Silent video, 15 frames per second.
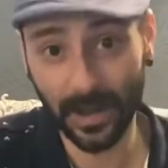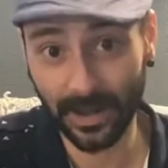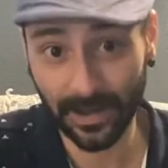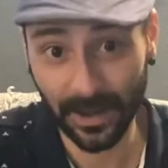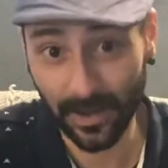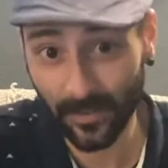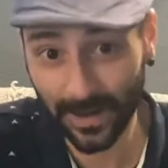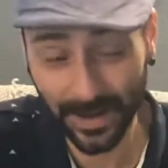
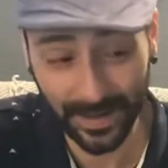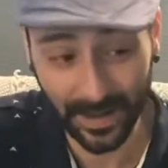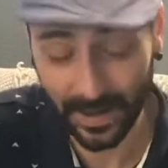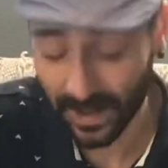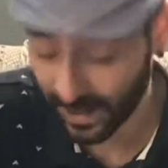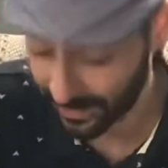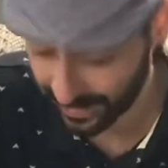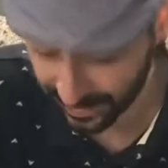I want to say,
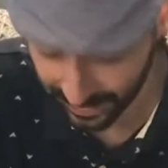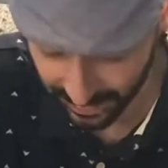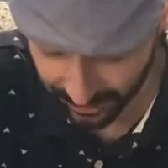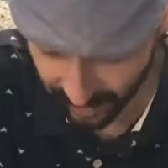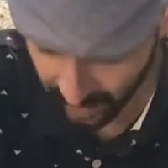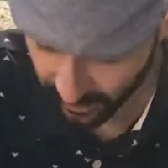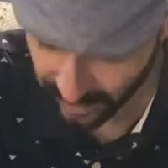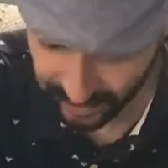guys, this is
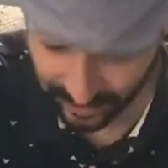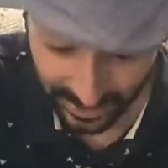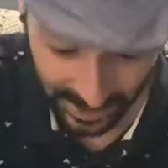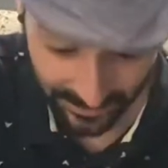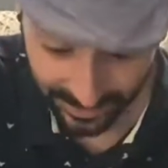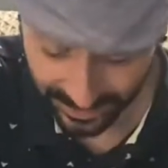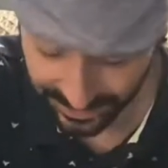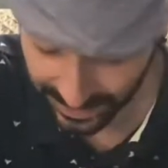pretty much what I've
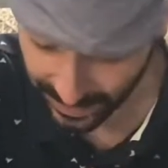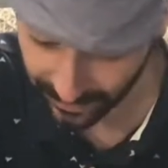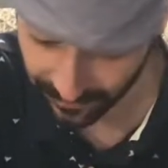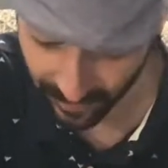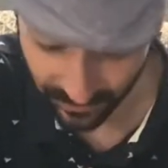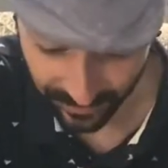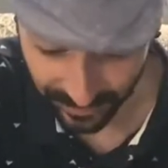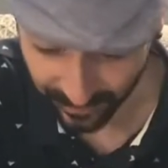been saying
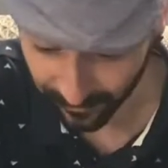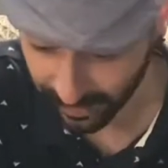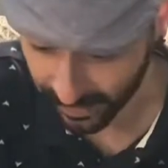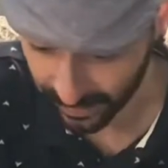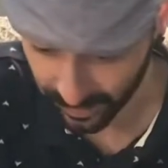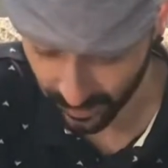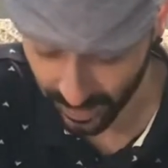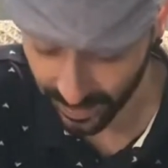throughout this reading.
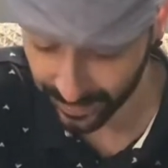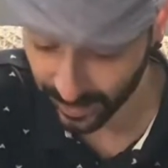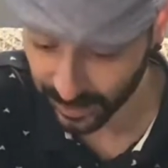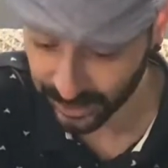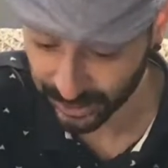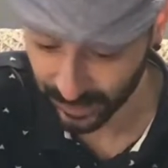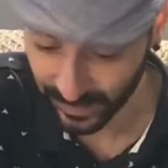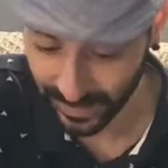You guys are
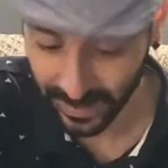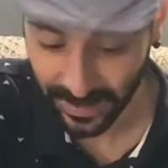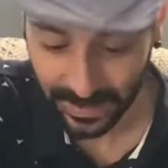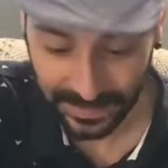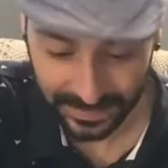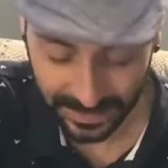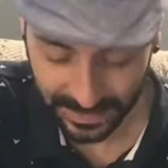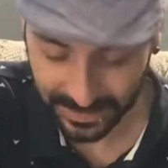doing
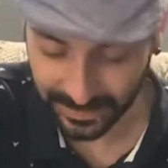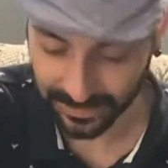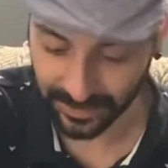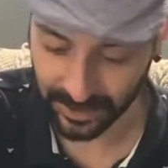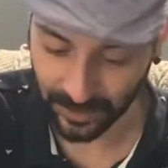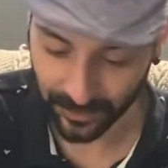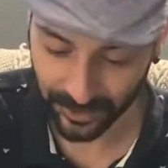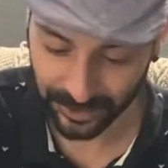the healing.
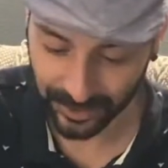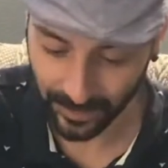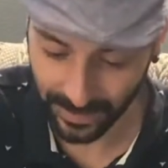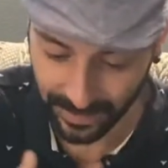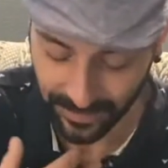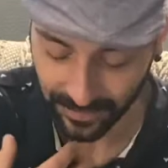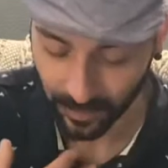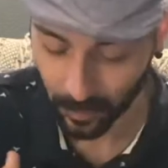You are
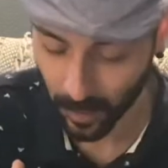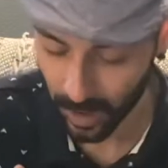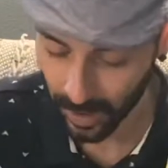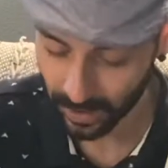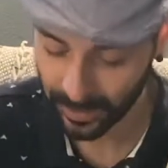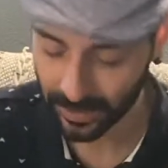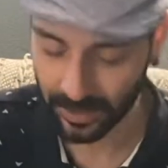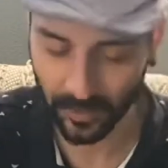doing the
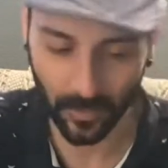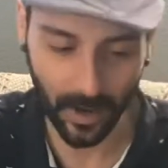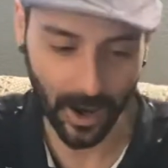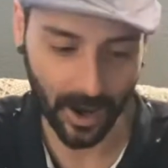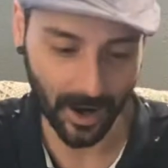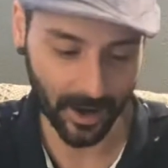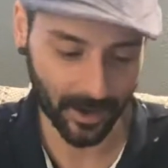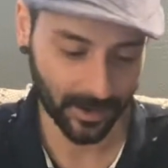work. You
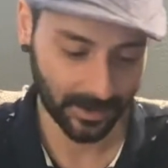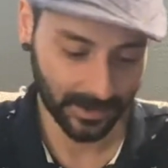are